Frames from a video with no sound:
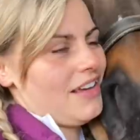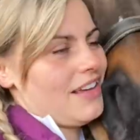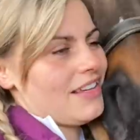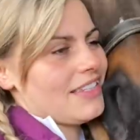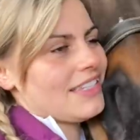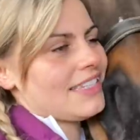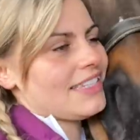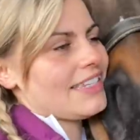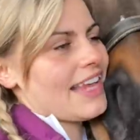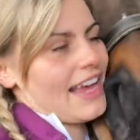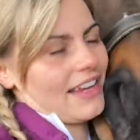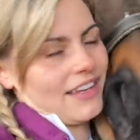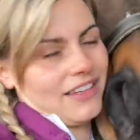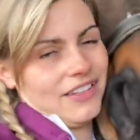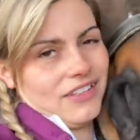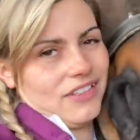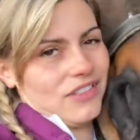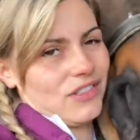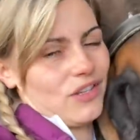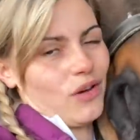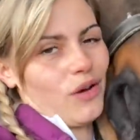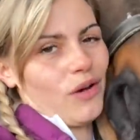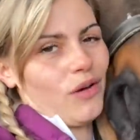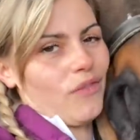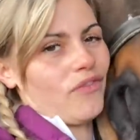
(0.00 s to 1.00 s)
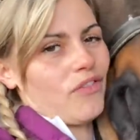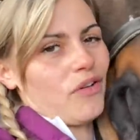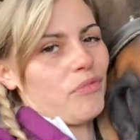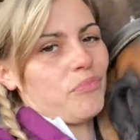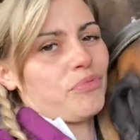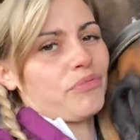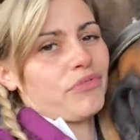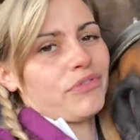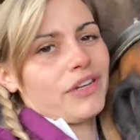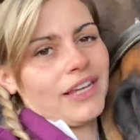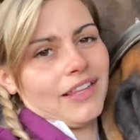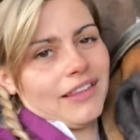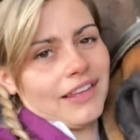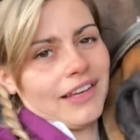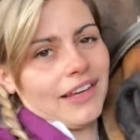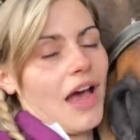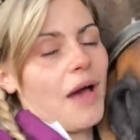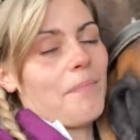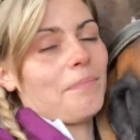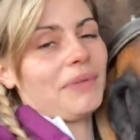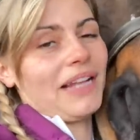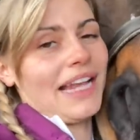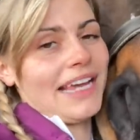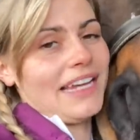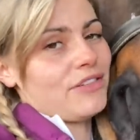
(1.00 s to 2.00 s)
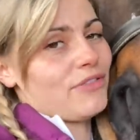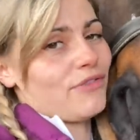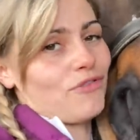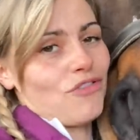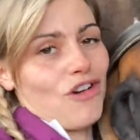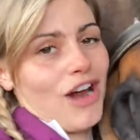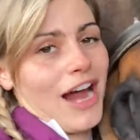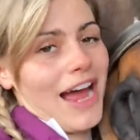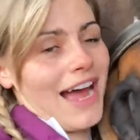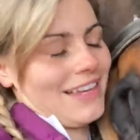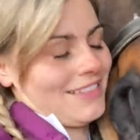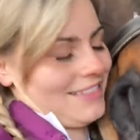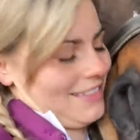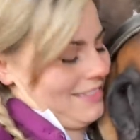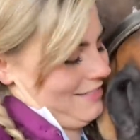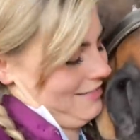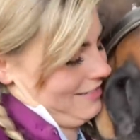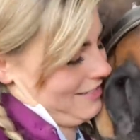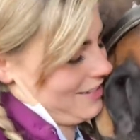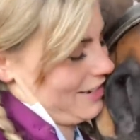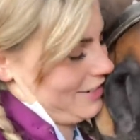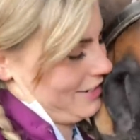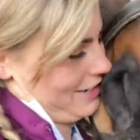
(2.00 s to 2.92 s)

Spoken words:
seconds of breathing a blade of grass. Can't